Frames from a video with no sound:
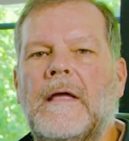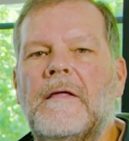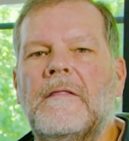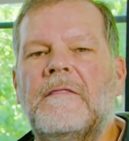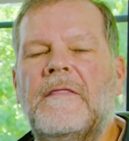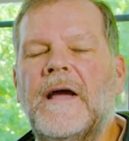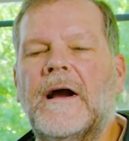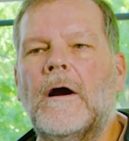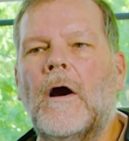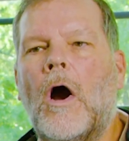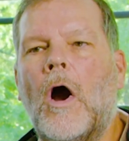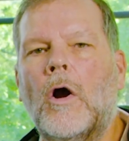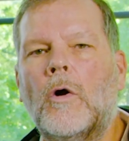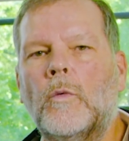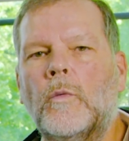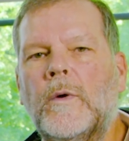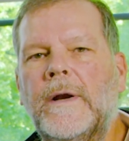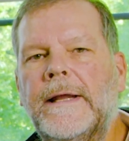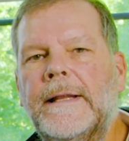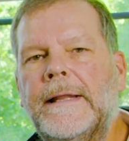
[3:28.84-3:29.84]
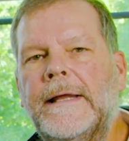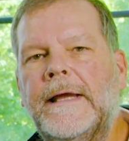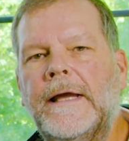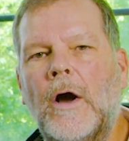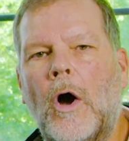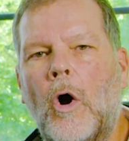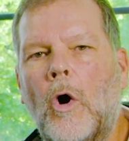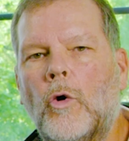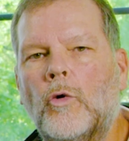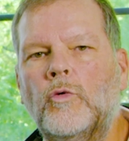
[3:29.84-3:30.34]
There are really
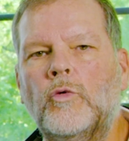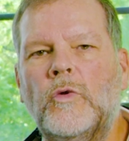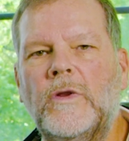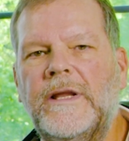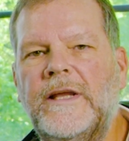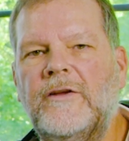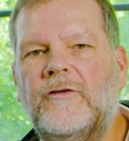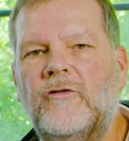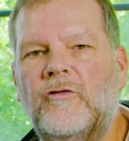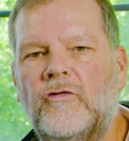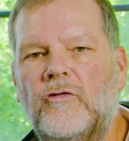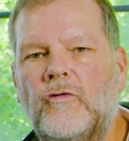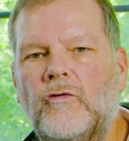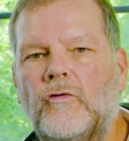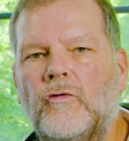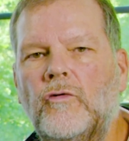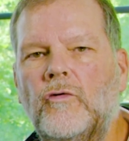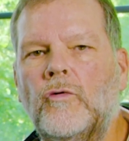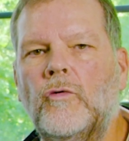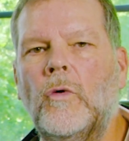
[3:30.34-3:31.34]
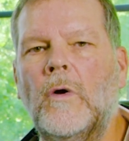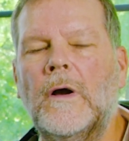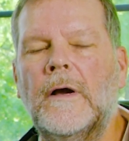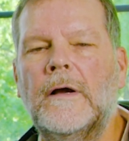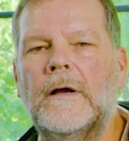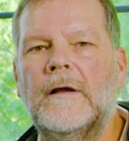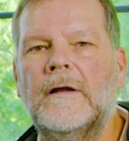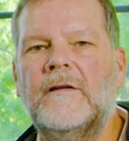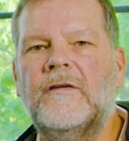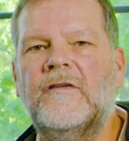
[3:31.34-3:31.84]
only 2
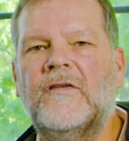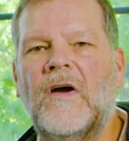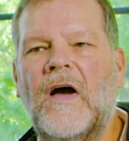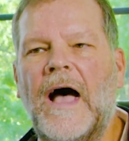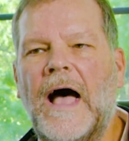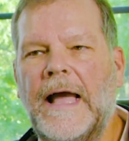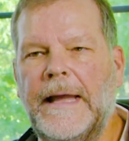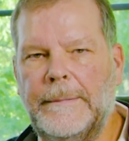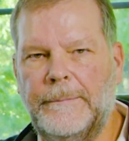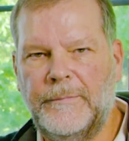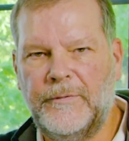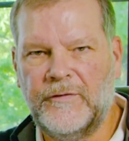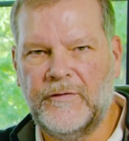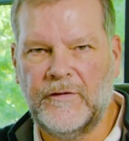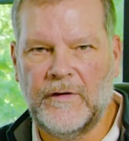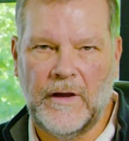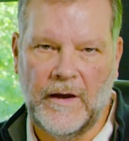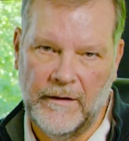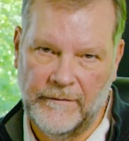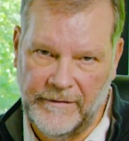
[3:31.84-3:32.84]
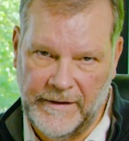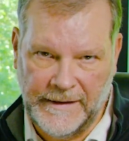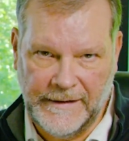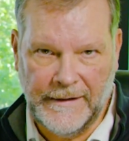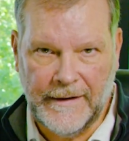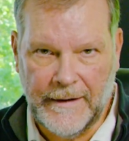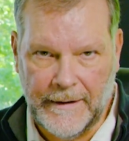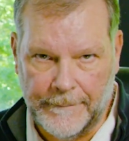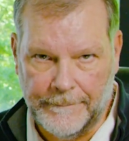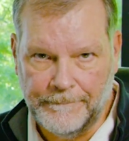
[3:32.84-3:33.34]
types of
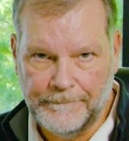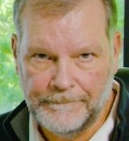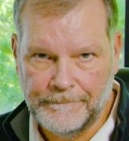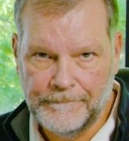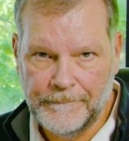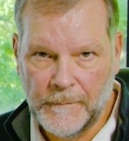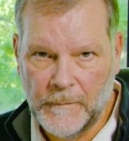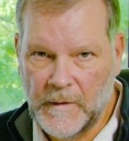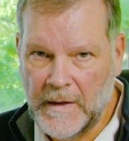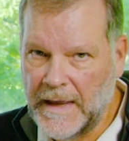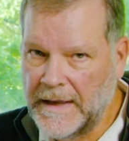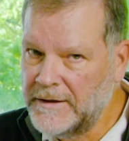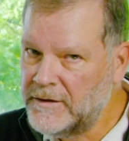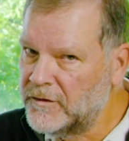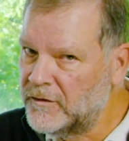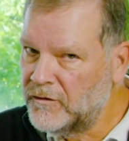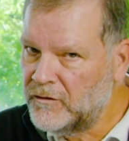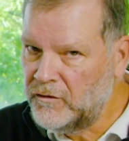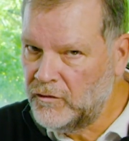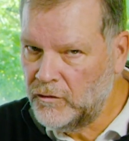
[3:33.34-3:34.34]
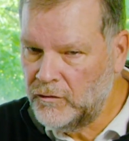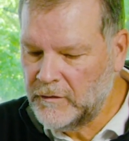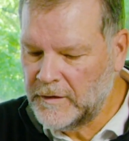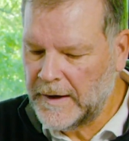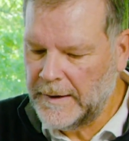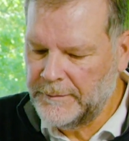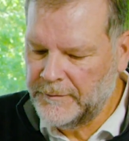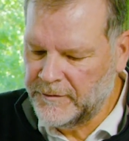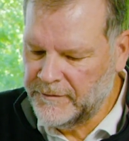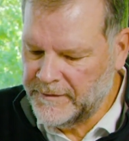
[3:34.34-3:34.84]
income. Okay, just 2
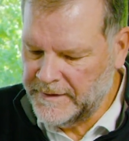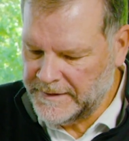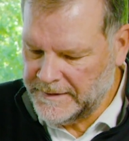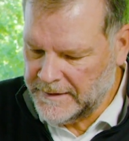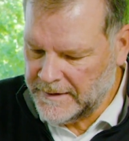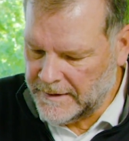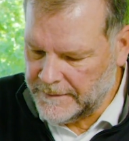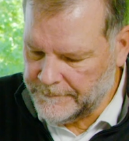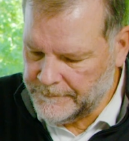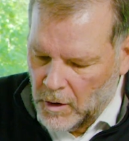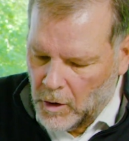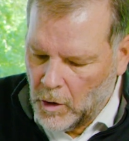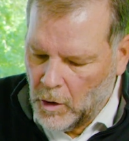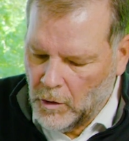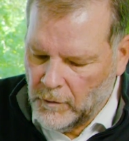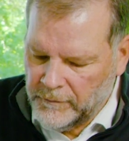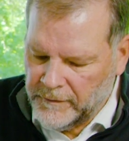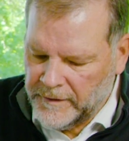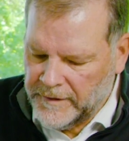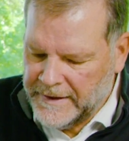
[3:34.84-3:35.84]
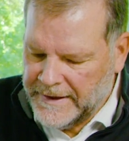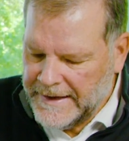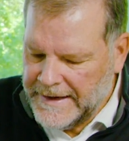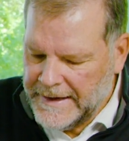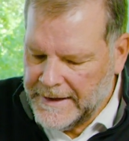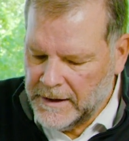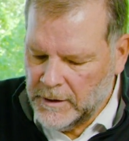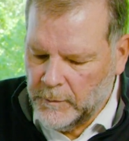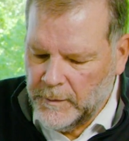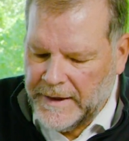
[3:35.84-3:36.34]
types of income. Over
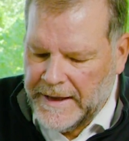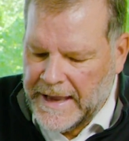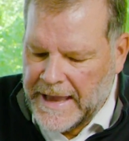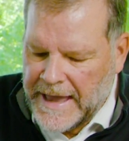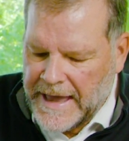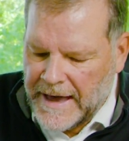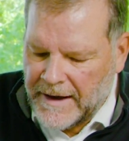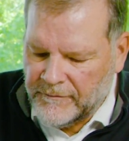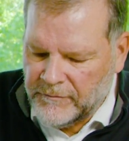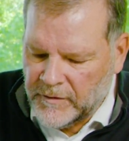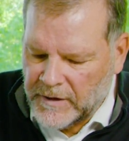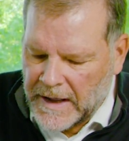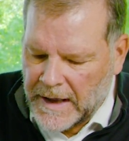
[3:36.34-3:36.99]
here, we have what